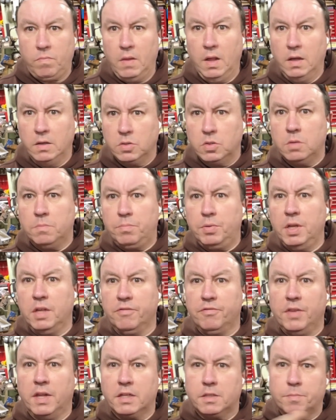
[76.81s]
So I'm putting
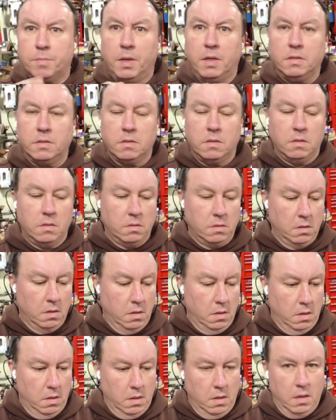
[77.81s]
flex paste.
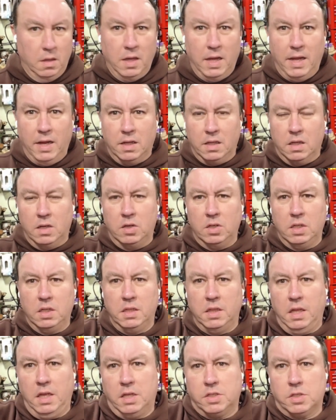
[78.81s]
It literally
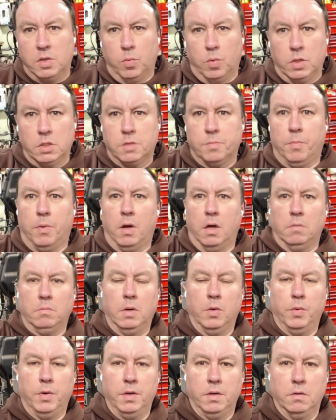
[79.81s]
leaks in one spot in my
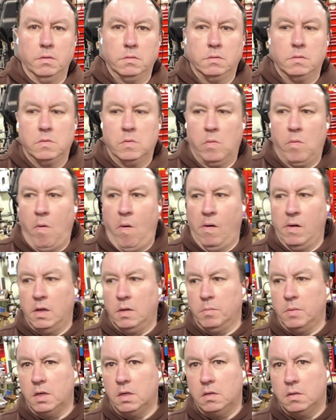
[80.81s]
window. In
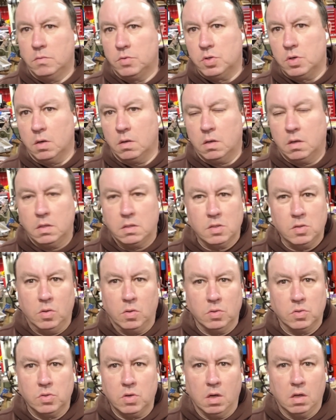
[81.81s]
my truck. It's an
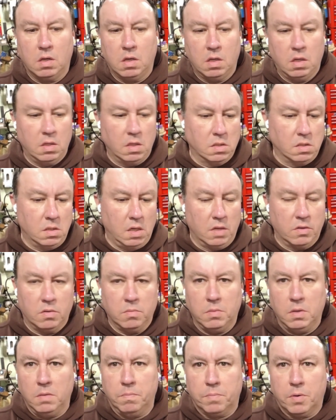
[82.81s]
old truck. It doesn't have to
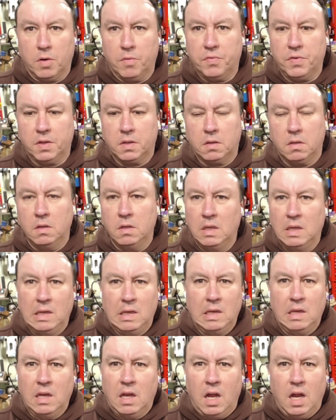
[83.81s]
be perfect.
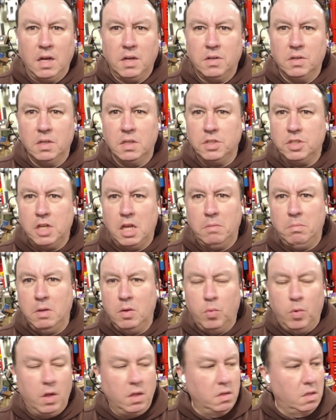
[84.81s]
I could have JB
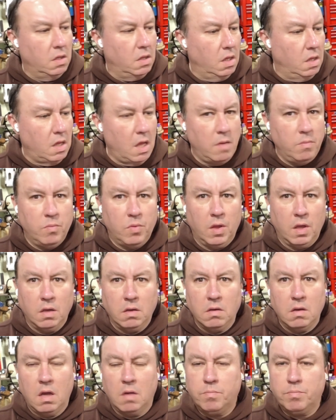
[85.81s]
welded the damn
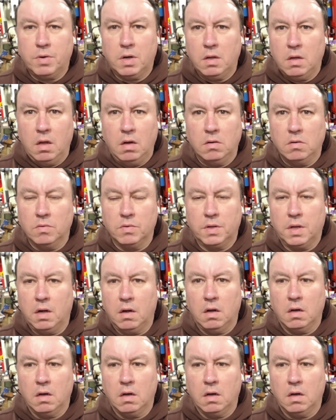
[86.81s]
thing. I don't care.